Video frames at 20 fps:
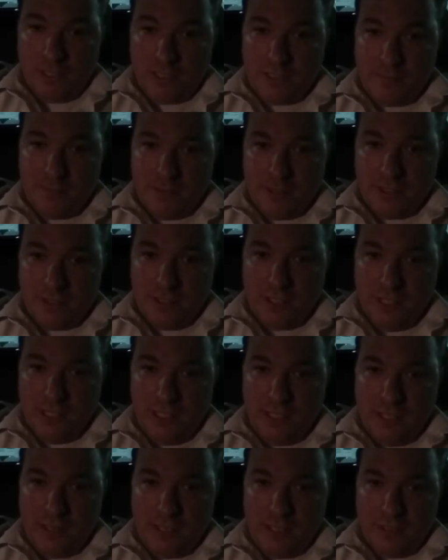but
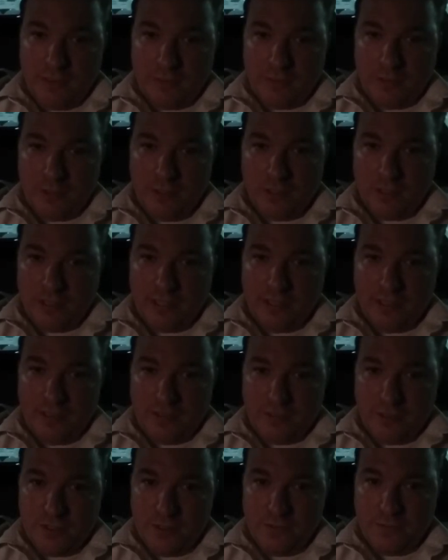especially anything regarding
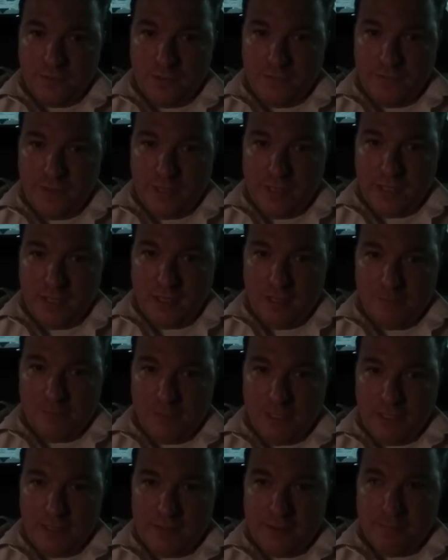conservative
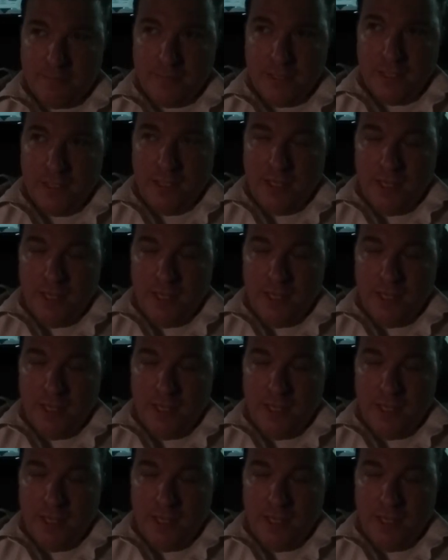economics.